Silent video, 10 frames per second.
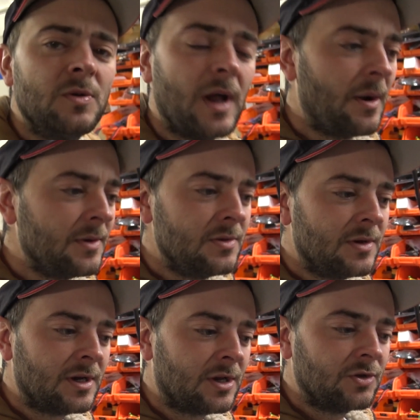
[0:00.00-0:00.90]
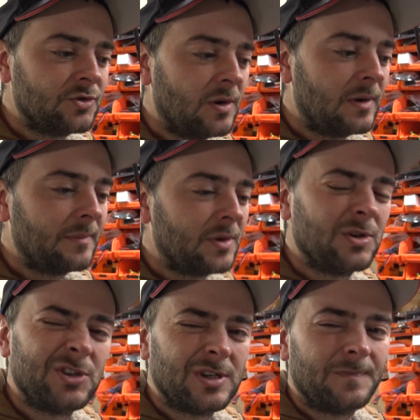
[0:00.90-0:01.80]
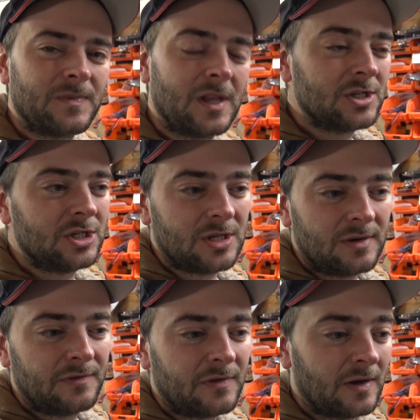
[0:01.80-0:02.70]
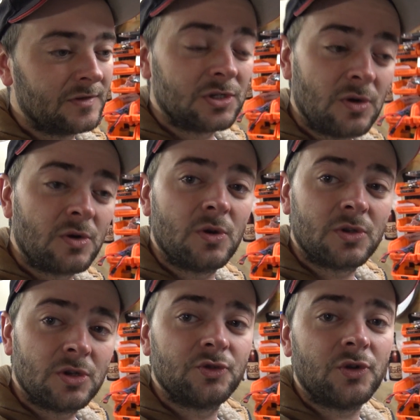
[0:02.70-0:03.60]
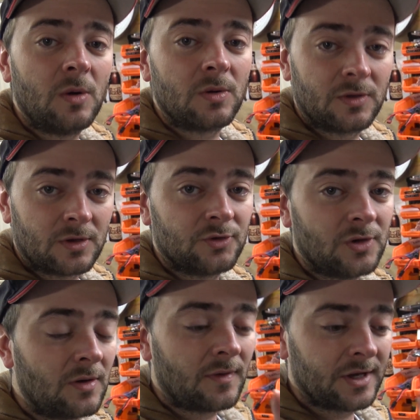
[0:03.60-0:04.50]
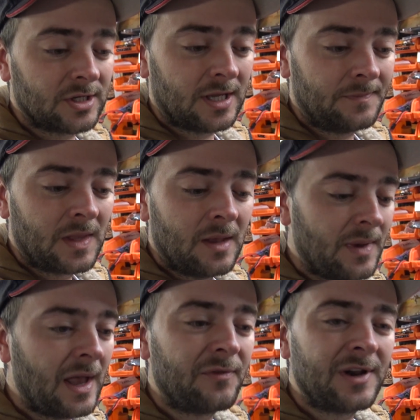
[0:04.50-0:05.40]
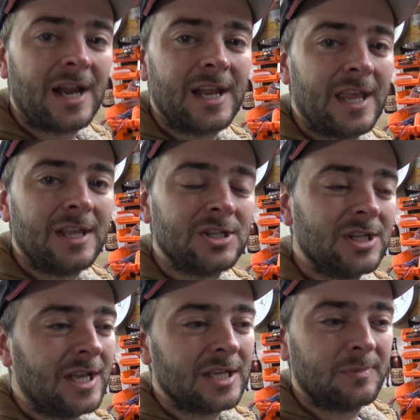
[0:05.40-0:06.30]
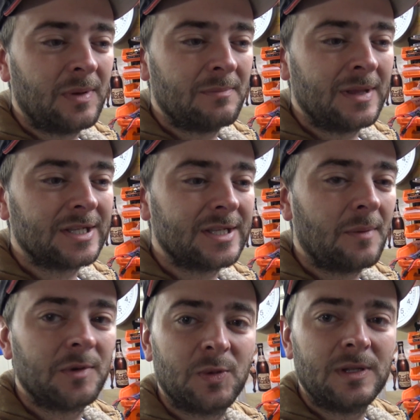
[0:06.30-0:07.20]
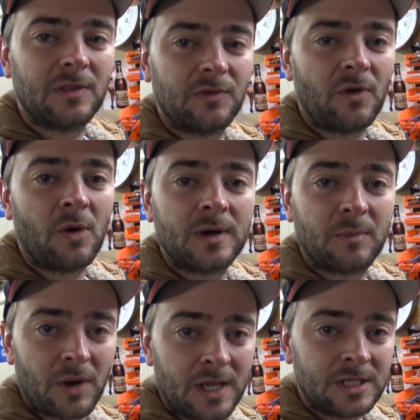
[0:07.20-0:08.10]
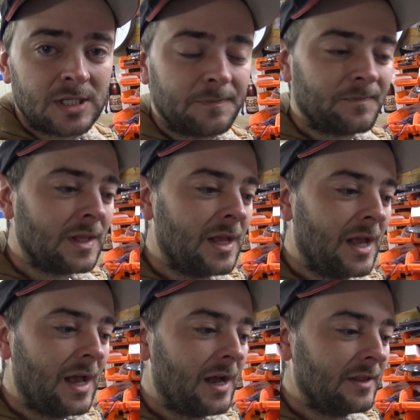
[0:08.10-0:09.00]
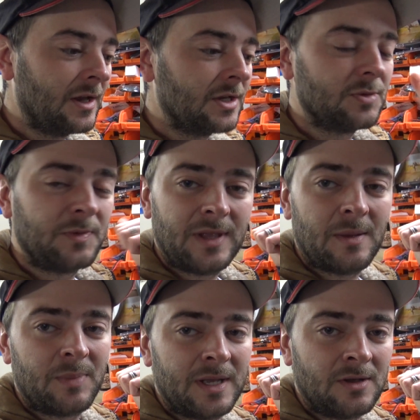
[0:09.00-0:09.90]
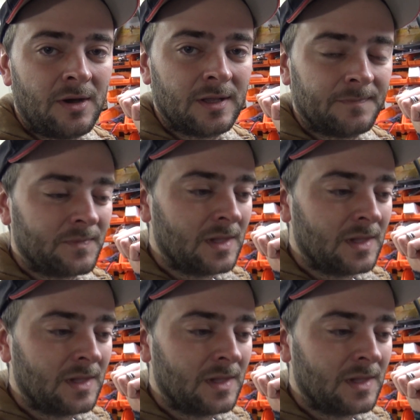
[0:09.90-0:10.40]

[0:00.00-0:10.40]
How are you going to control it? Because she's only 5. She's got good control on the controller, actually. But every now and again, she gets a bit mixed up between the throttle and the brakes. And that's with the MP9.